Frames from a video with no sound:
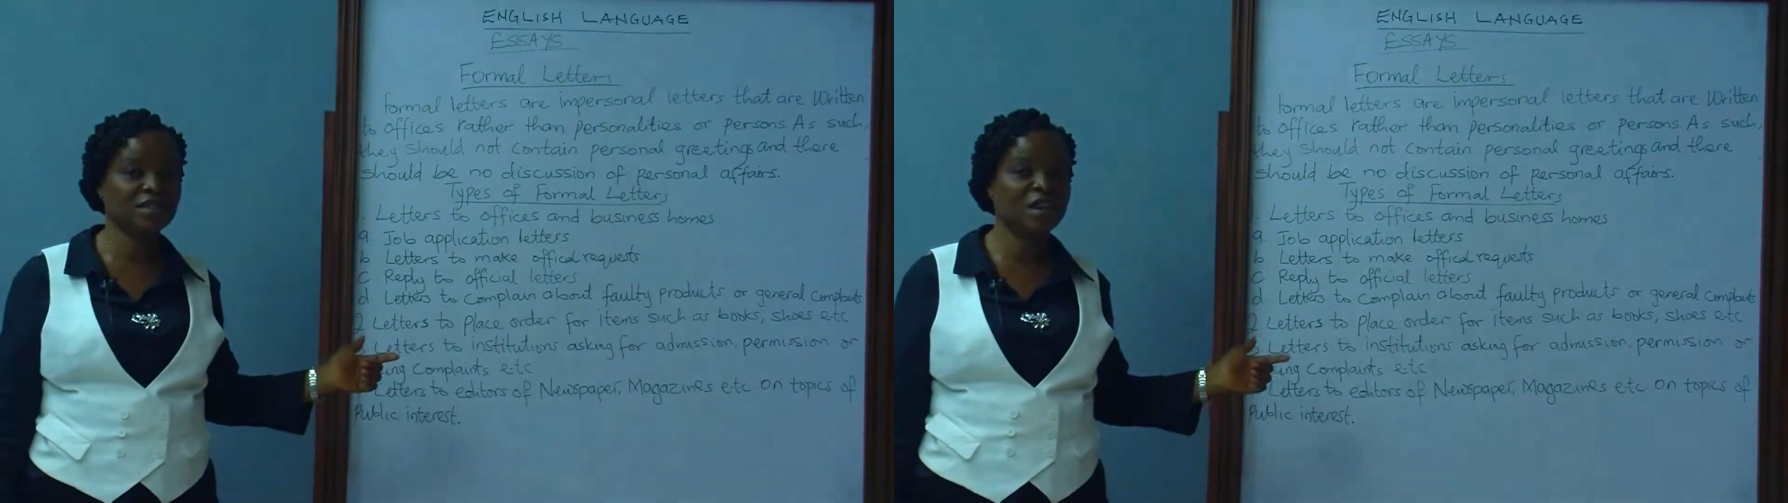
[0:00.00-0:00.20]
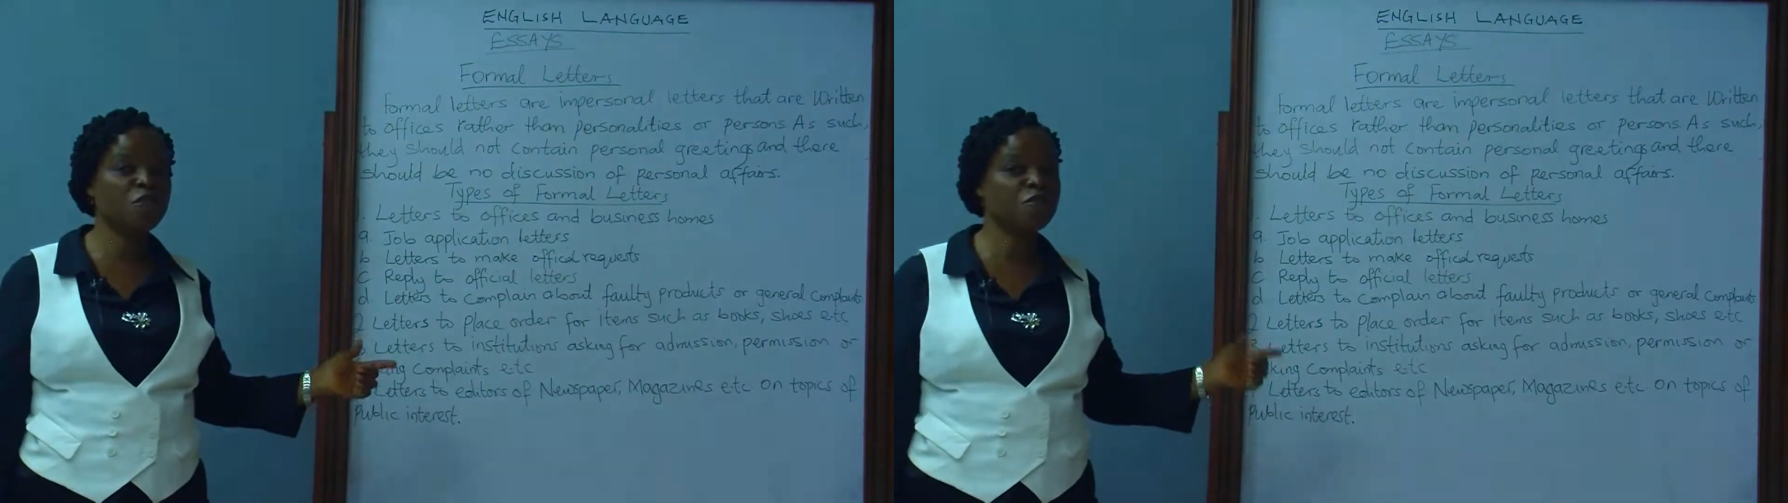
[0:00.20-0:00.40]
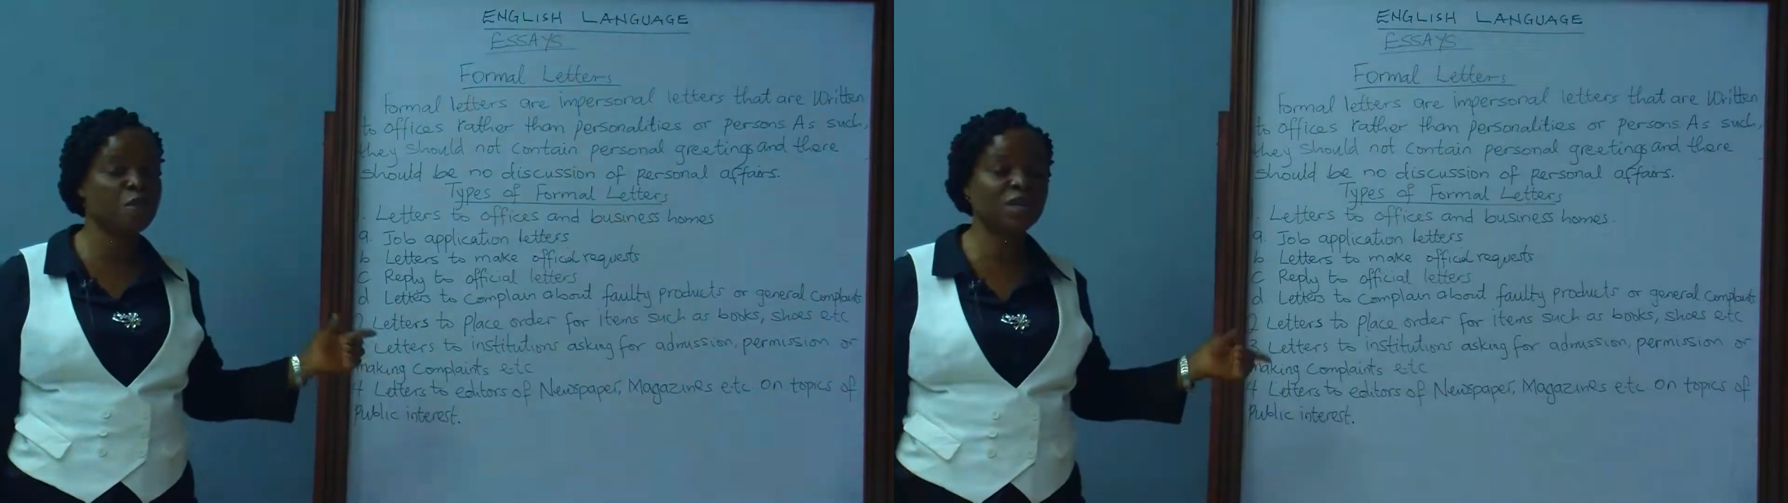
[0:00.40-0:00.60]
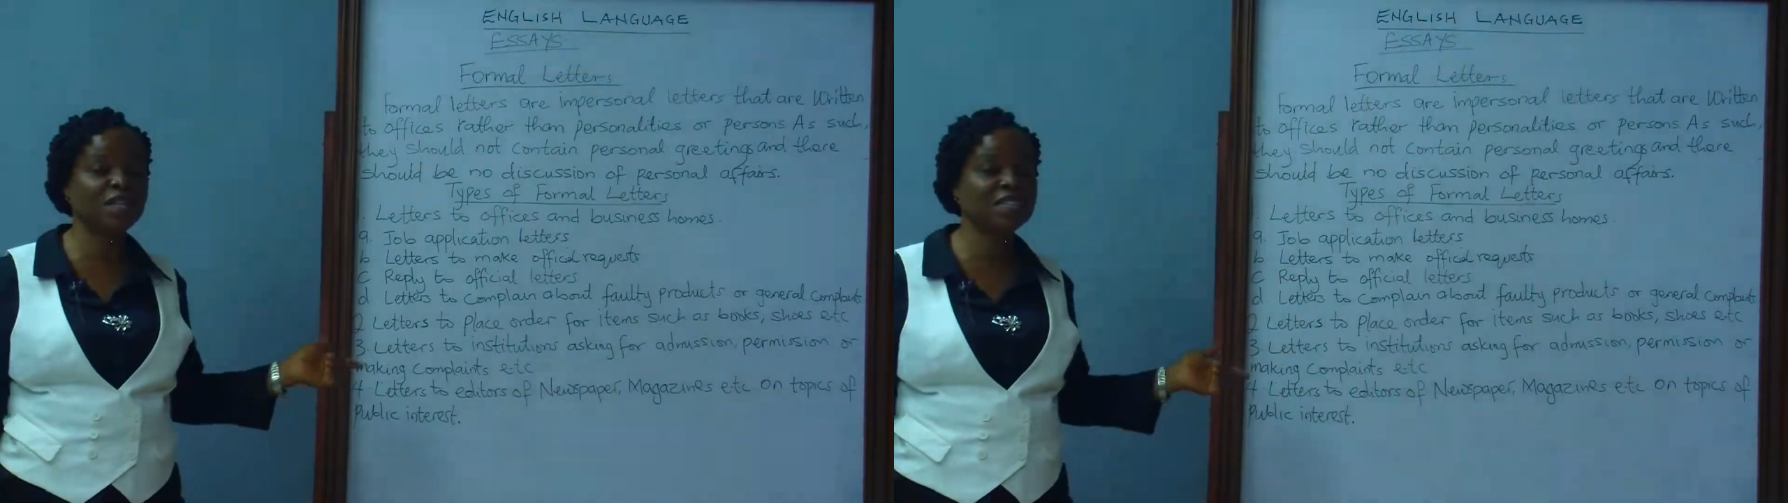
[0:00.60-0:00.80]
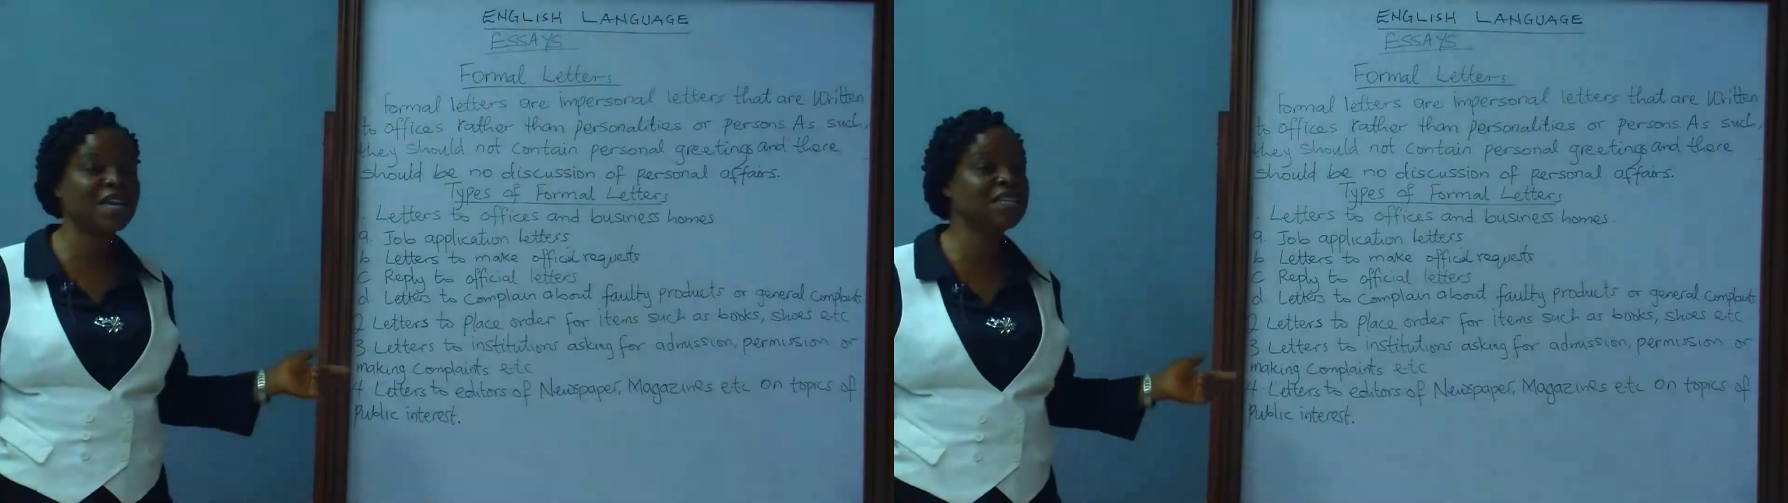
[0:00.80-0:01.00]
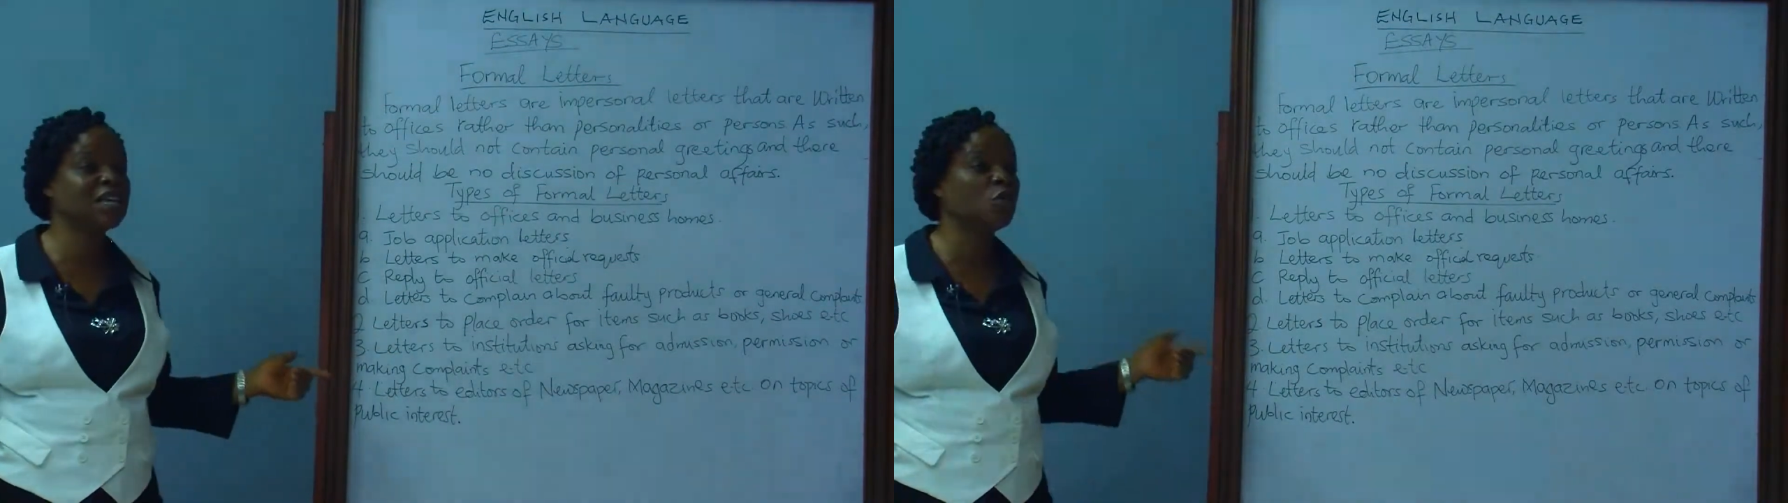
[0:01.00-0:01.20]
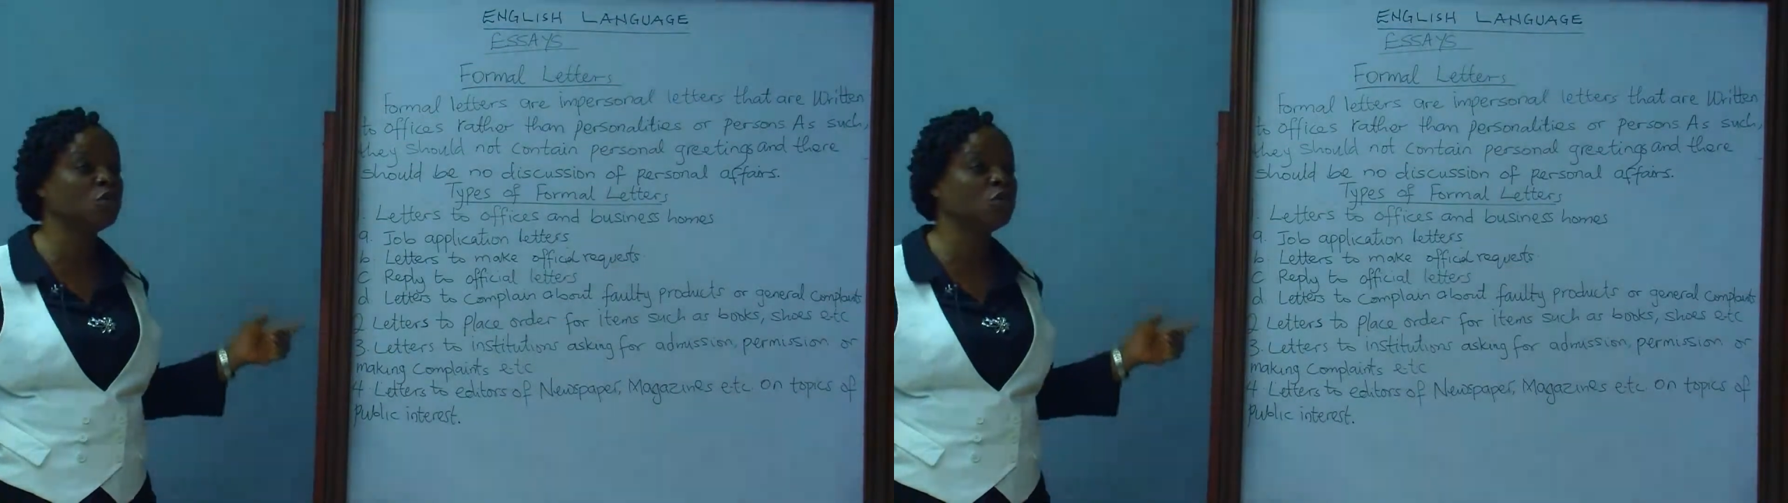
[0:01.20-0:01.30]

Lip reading: a formal letter is an